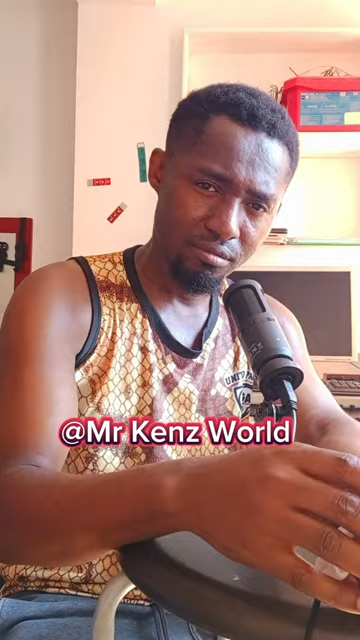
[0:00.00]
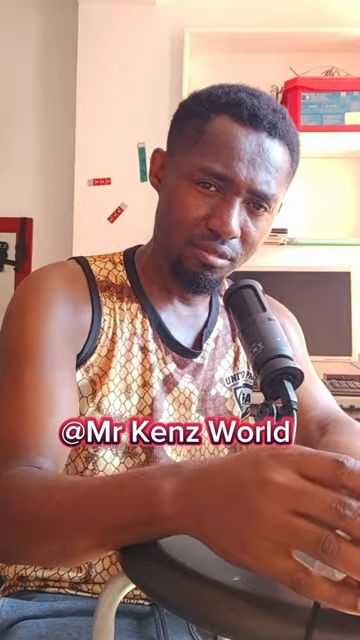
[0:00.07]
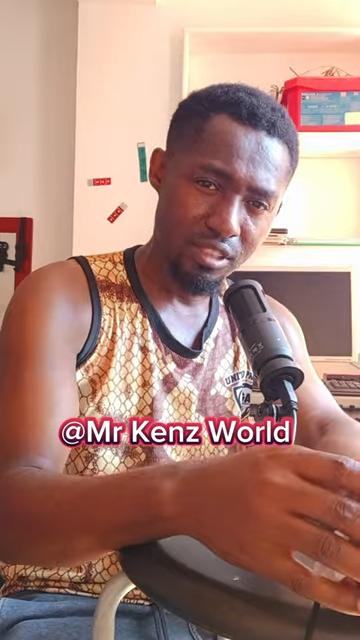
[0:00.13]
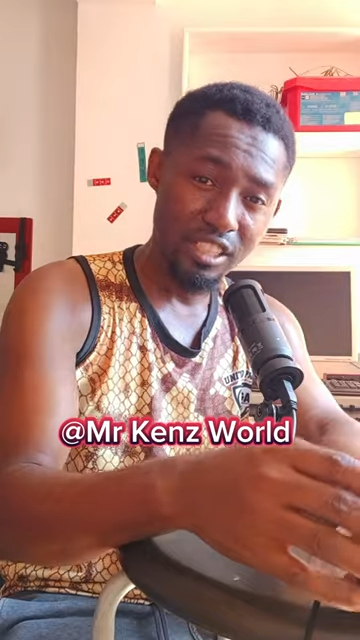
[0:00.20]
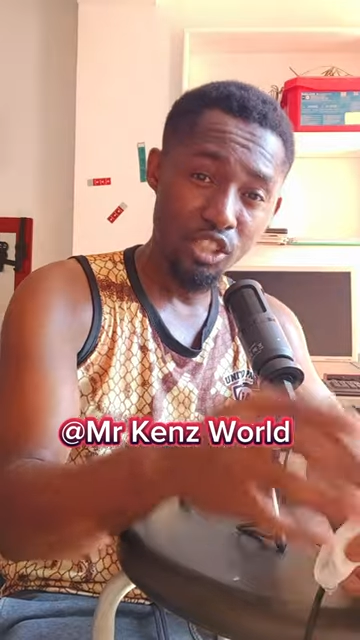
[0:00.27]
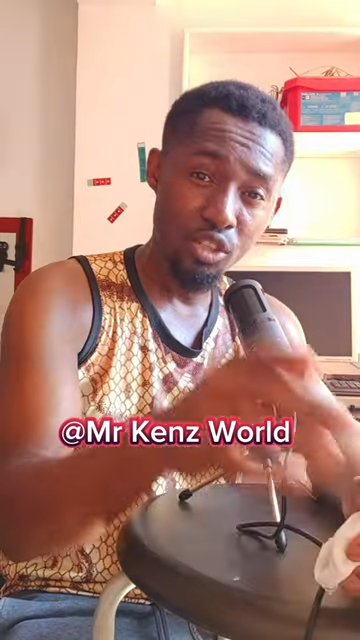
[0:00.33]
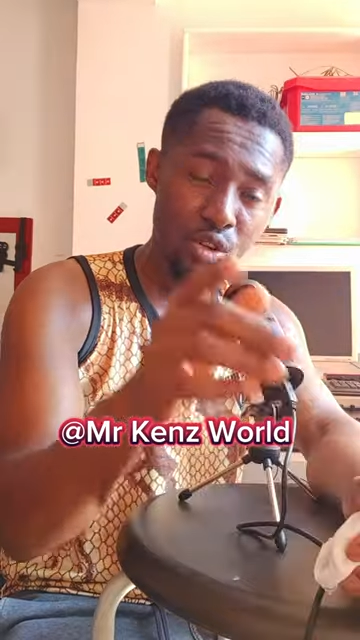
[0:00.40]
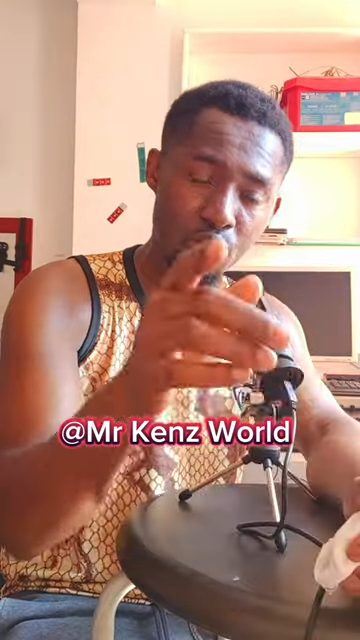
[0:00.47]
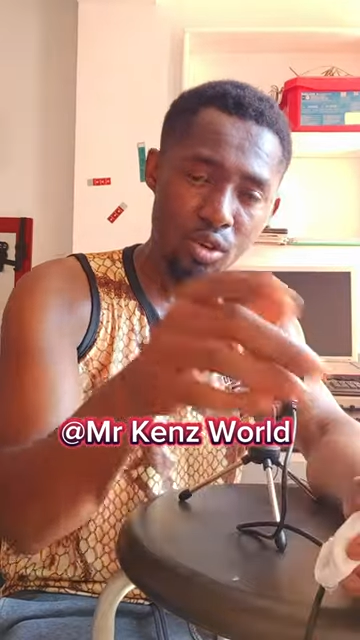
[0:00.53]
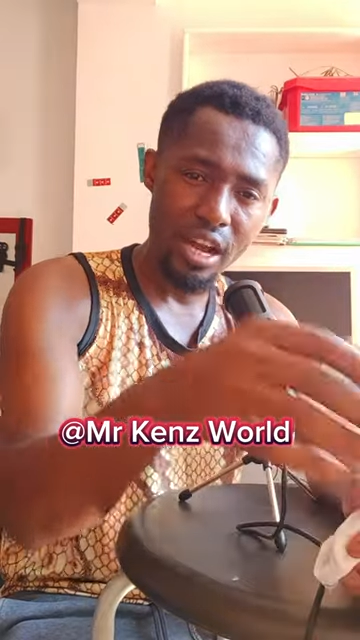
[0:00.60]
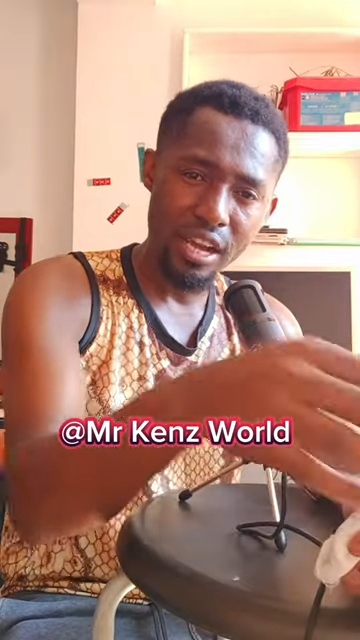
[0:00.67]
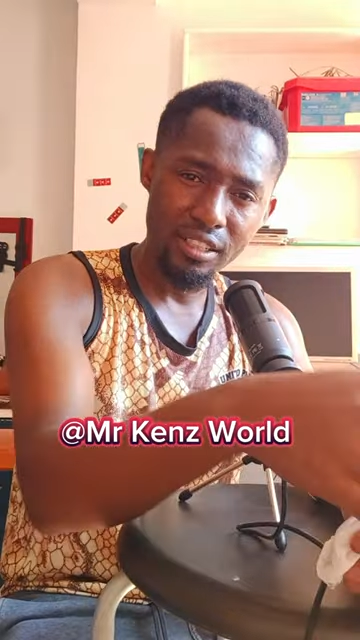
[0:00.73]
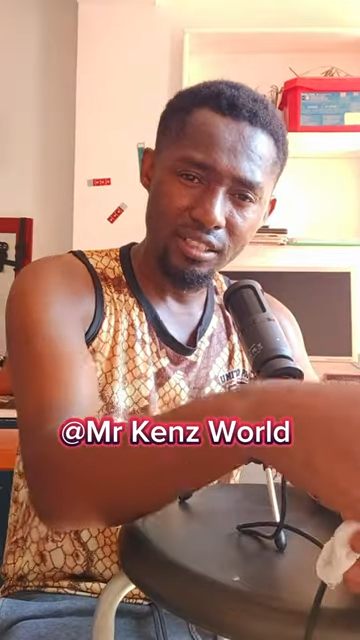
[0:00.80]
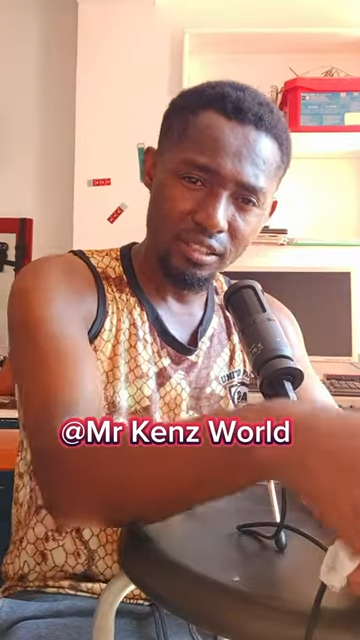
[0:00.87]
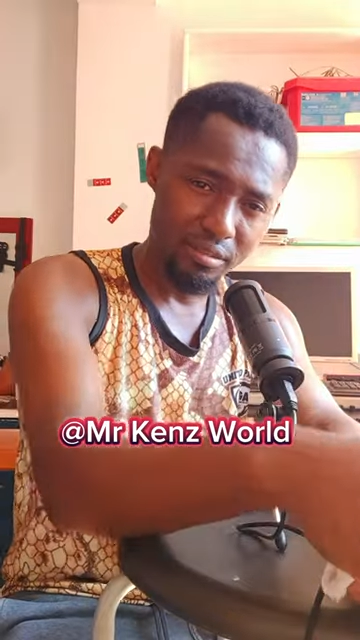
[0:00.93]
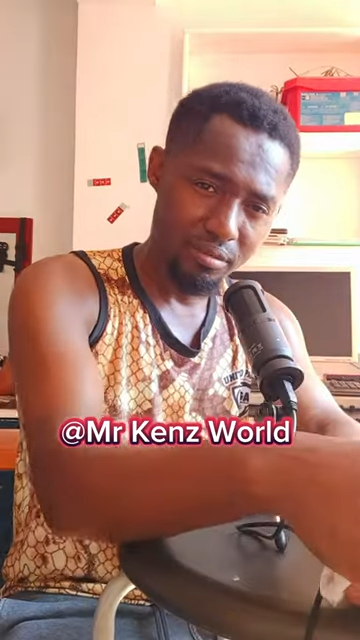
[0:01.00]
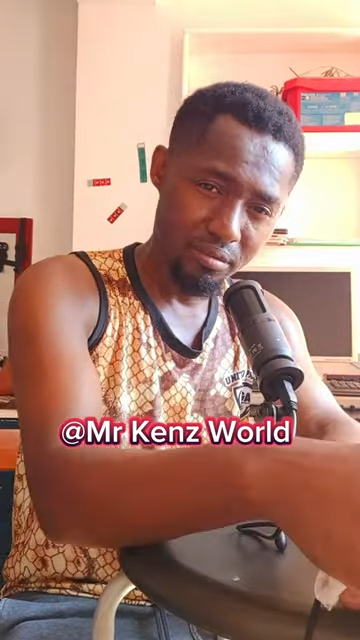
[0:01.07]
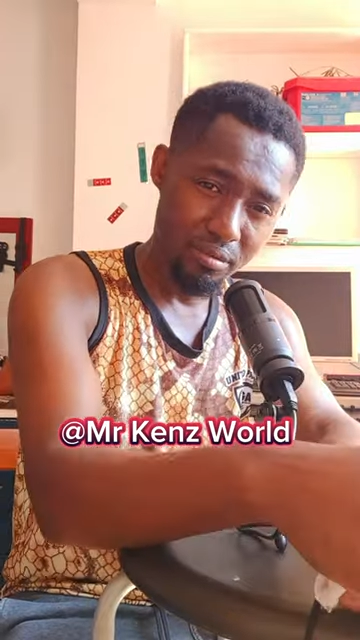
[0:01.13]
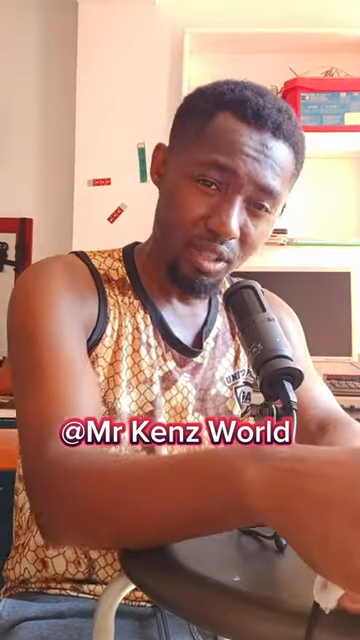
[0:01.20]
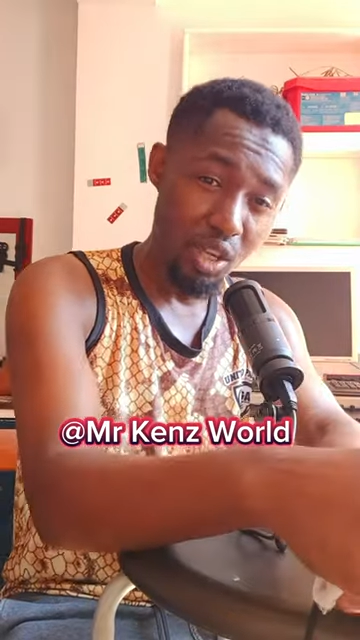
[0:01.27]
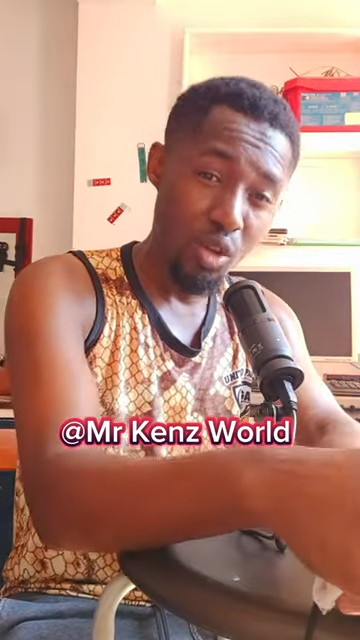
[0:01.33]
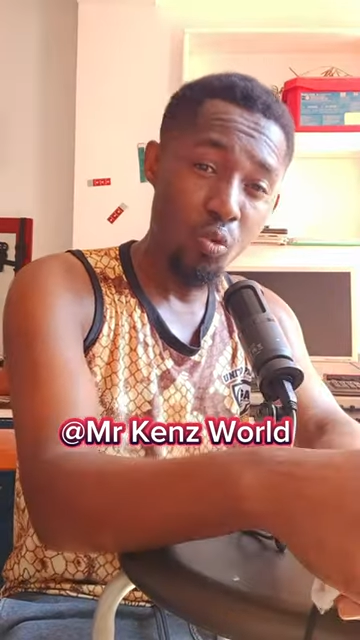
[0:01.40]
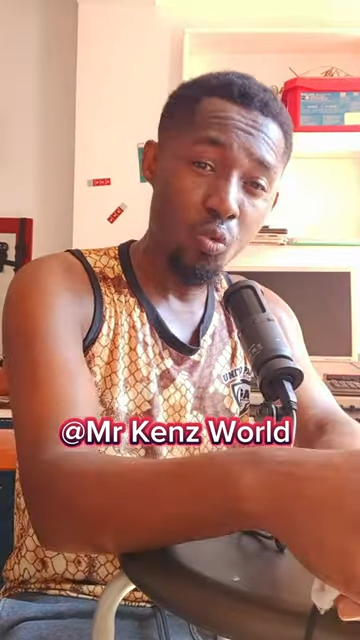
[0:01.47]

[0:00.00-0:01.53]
It is your right. A